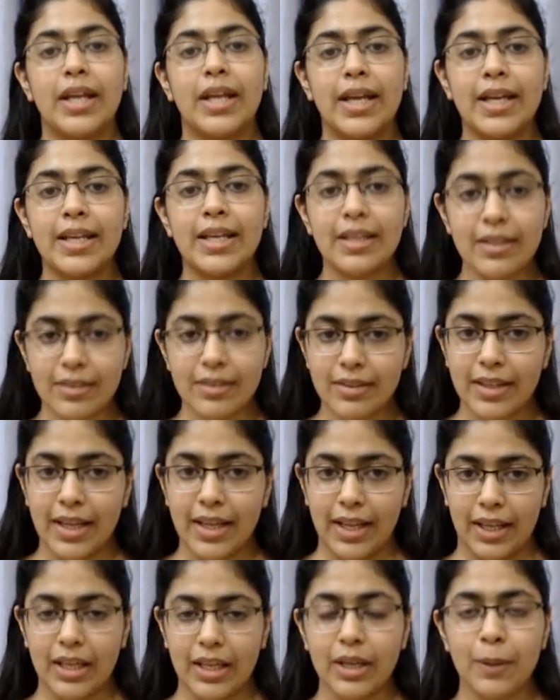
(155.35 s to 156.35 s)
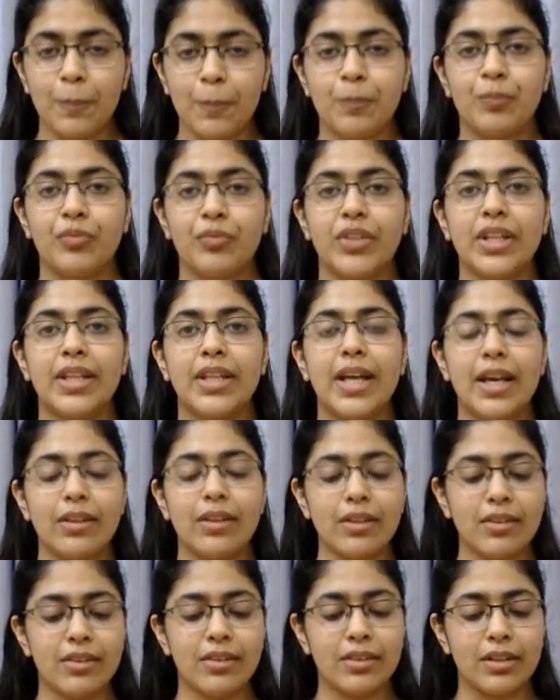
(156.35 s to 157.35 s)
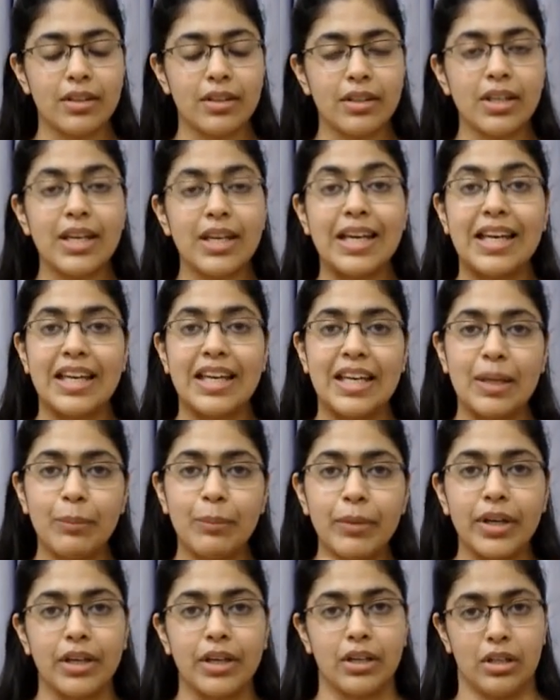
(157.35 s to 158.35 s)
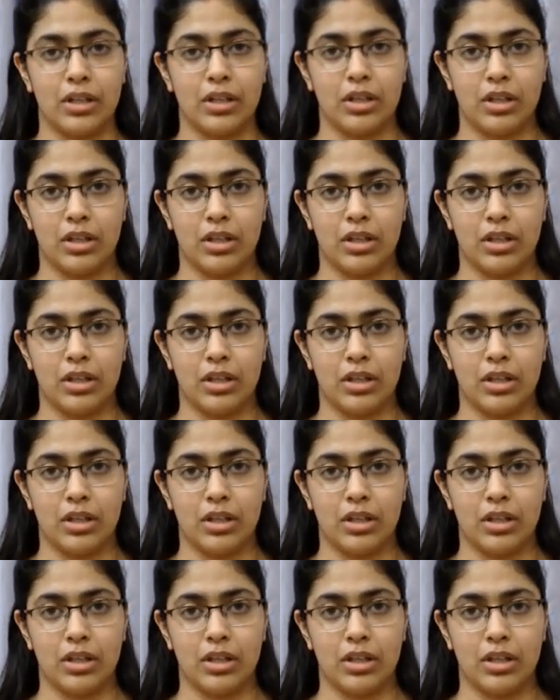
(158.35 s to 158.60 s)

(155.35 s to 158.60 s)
it is saying that there is a certain limit